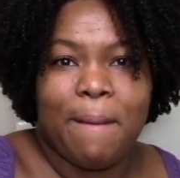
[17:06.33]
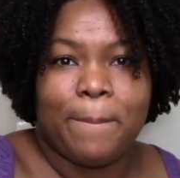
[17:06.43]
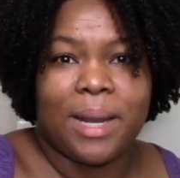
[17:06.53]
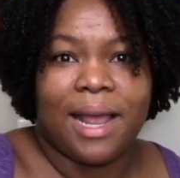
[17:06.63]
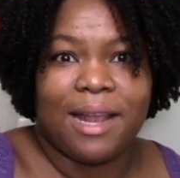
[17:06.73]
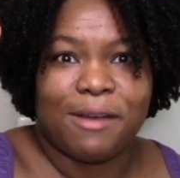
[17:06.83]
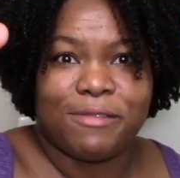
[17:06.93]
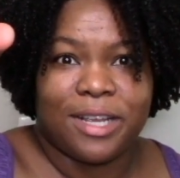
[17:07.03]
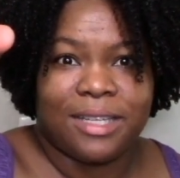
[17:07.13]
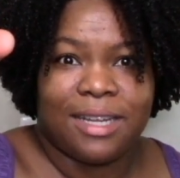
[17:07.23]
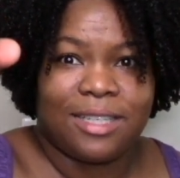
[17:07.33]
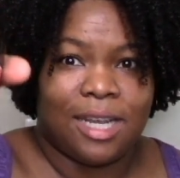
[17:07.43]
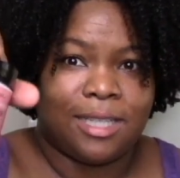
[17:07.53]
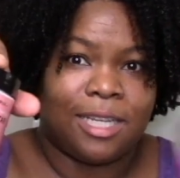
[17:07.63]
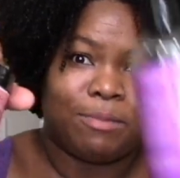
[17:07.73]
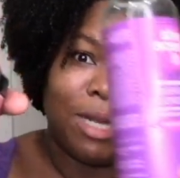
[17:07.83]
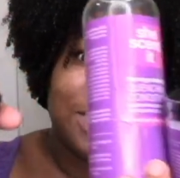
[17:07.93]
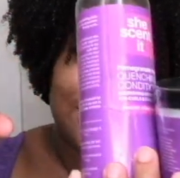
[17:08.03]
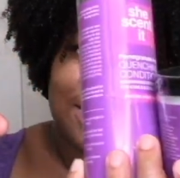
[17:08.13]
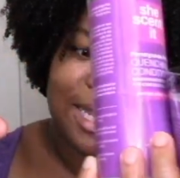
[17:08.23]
But I loved it just as much as